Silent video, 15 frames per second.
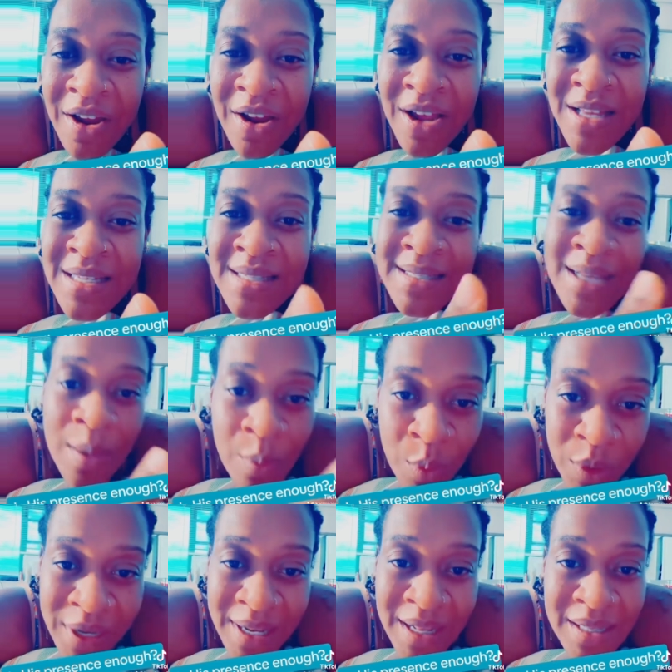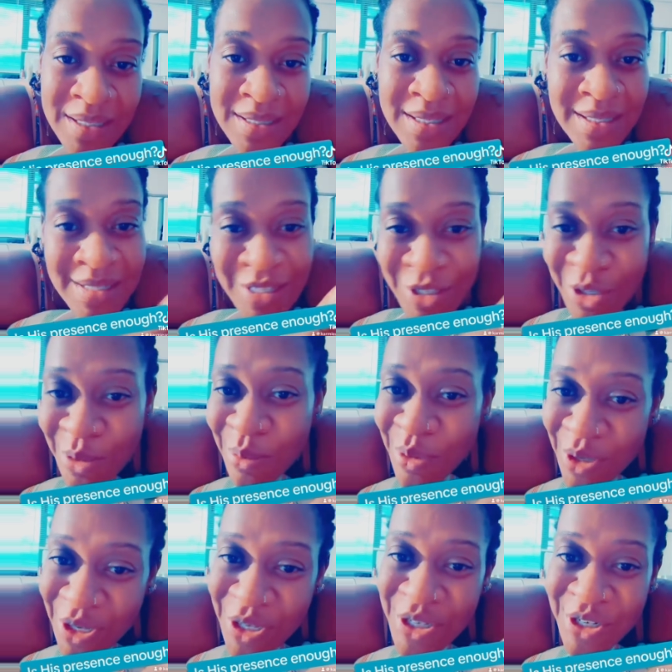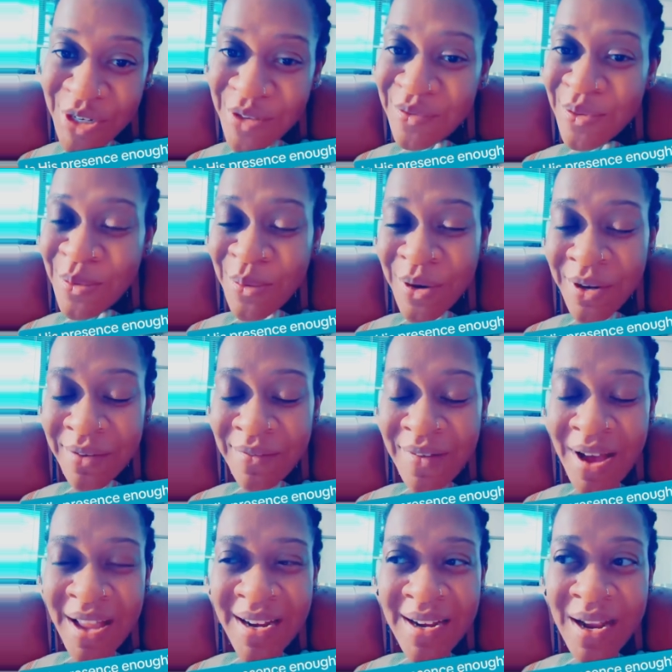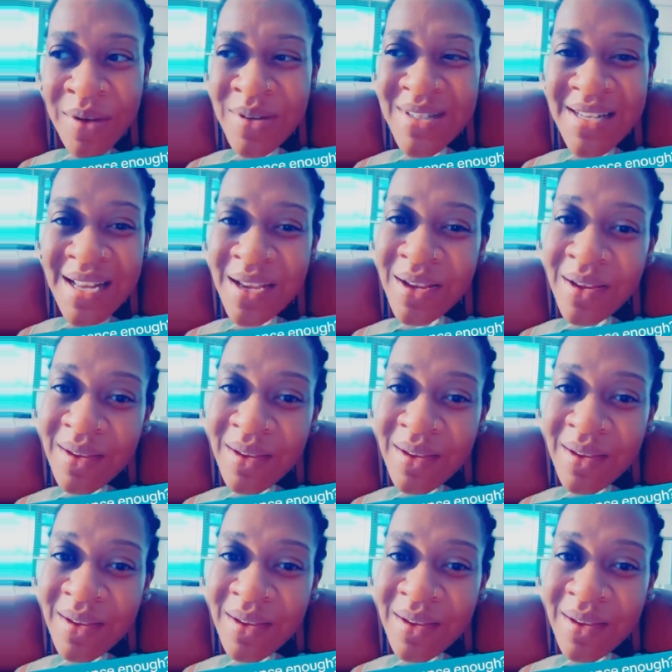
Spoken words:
someone else's interpretation of the word of God? And I was like,